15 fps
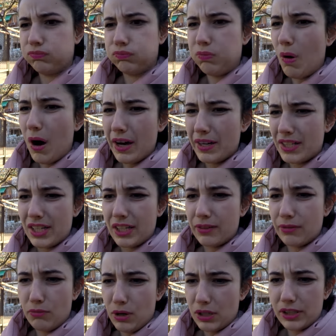why she
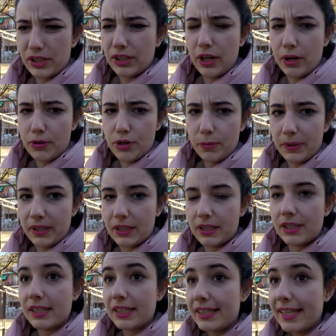wants to go shopping,
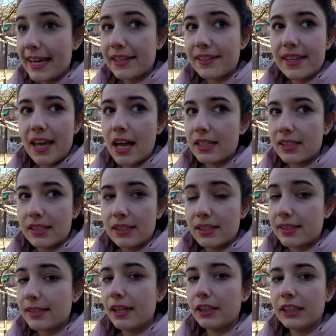because the sales hasn't
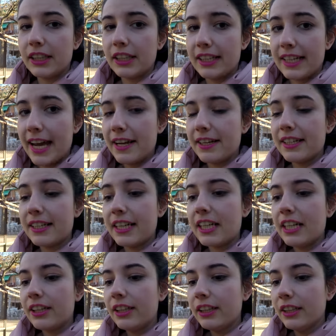started yet in
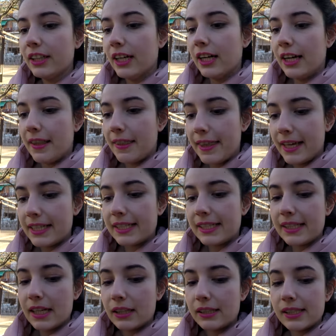here. They
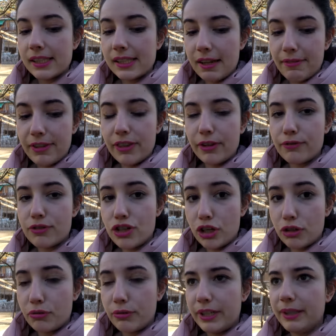start the 7th of
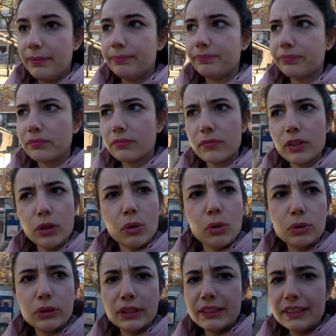January
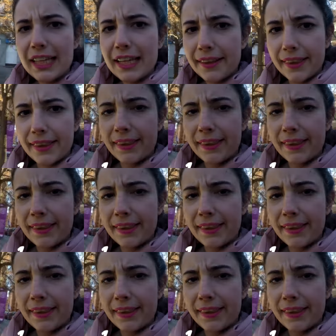or the 6th.